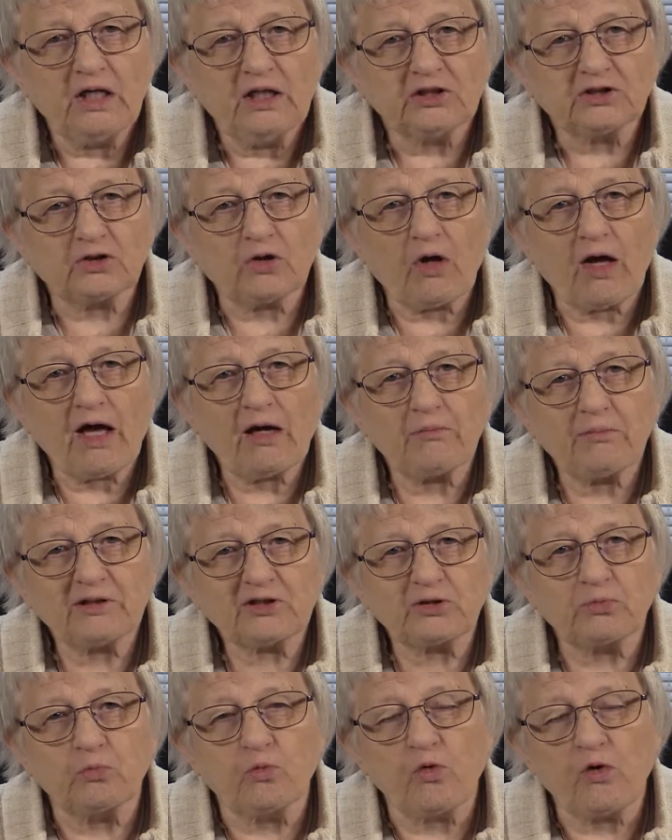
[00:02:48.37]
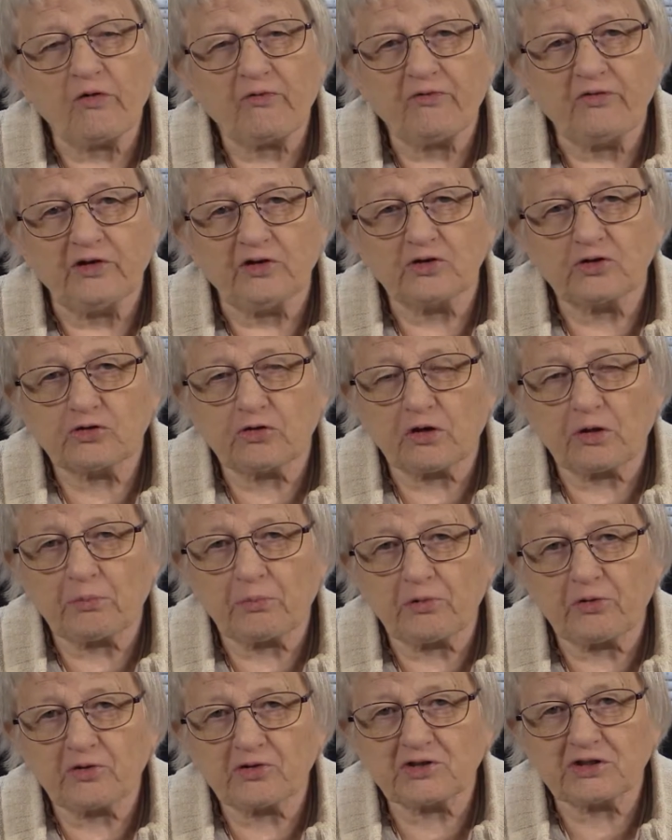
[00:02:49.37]
So, how much morphine should a
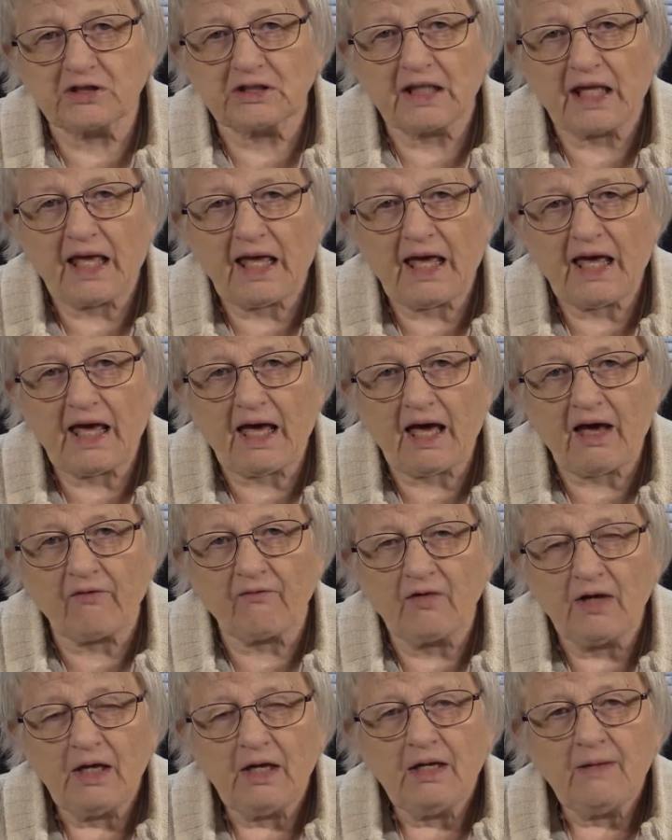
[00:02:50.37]
person have?